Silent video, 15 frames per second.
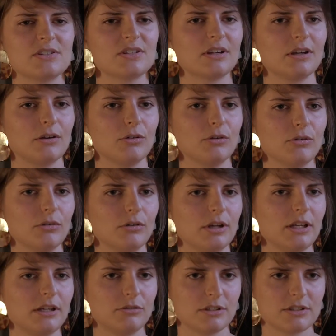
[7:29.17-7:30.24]
single
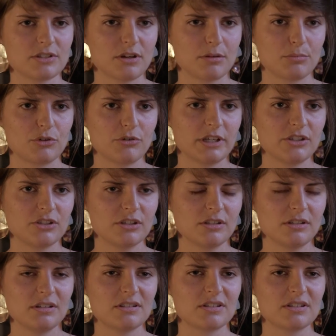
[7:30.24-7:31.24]
clearance operation.